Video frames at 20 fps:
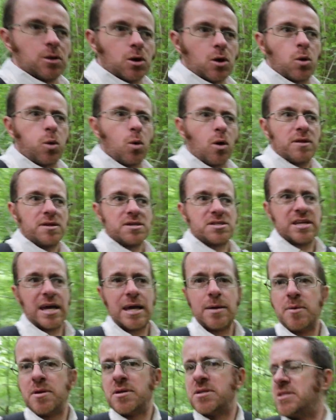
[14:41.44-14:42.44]
look quite the
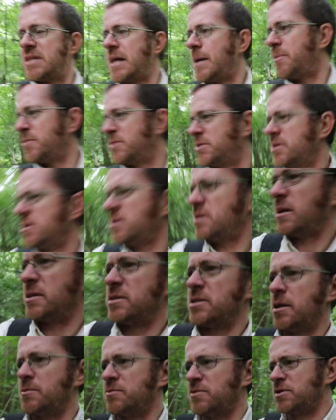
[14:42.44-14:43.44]
same as Sapperton in
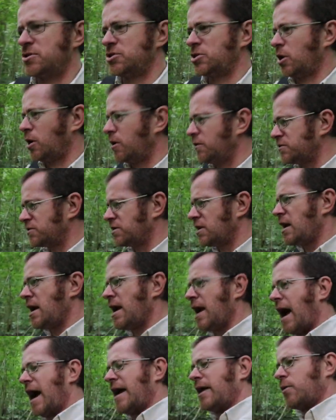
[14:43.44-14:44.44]
terms of the shafts.
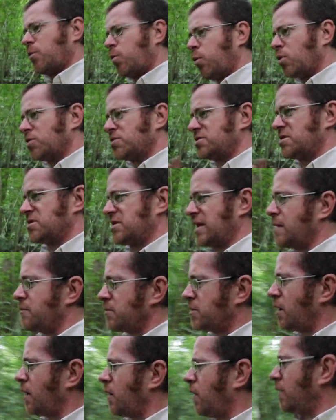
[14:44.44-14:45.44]
And it was the
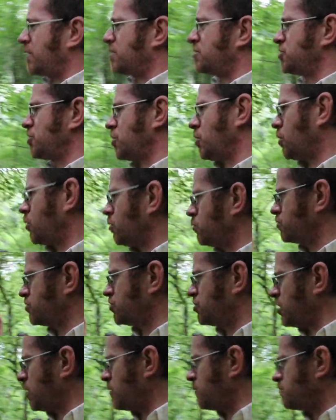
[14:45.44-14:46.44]
same guy, Charles
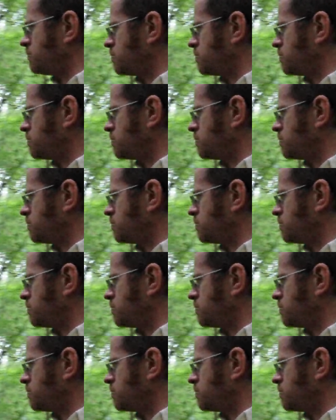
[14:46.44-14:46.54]
Jones.